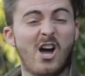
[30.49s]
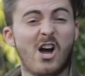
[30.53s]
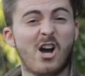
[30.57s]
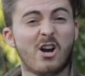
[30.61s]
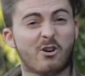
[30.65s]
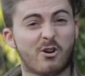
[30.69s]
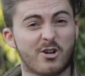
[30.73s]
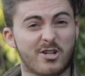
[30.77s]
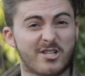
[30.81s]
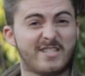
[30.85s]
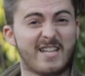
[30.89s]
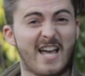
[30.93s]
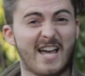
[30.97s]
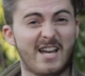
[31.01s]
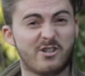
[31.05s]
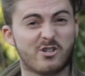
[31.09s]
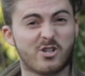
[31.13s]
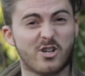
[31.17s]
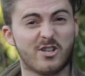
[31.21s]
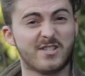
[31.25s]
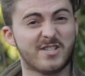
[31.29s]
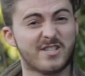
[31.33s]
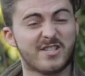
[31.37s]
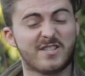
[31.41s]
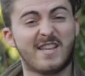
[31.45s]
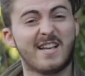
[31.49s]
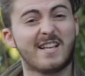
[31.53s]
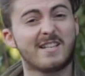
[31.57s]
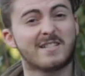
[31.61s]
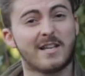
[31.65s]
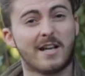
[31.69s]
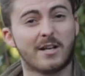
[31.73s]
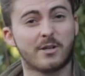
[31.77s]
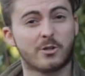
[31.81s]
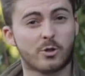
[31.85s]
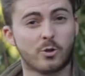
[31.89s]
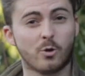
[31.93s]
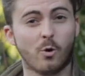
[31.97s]
crustaceans, things
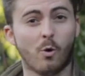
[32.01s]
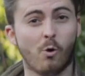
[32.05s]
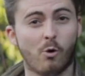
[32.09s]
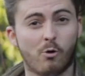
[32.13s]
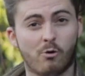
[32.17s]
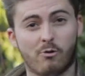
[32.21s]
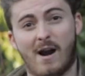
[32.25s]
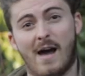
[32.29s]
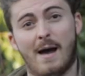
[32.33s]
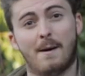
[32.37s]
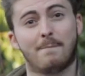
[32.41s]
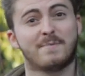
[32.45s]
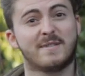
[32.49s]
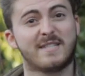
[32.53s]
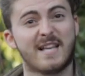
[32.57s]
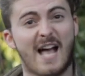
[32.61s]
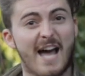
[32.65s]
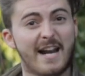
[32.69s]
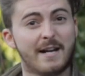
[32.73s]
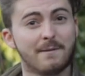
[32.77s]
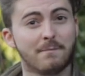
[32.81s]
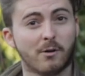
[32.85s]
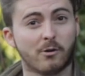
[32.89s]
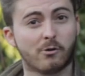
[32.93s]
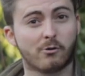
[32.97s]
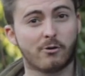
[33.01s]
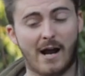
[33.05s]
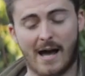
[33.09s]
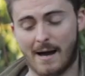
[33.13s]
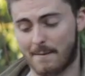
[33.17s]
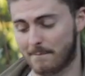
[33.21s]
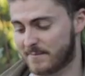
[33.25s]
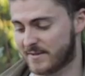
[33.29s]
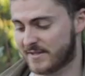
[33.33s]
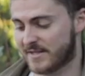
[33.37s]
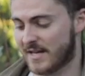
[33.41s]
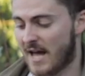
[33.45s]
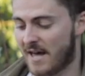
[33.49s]
like shore crabs, edible
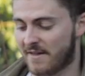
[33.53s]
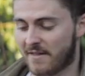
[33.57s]
crabs,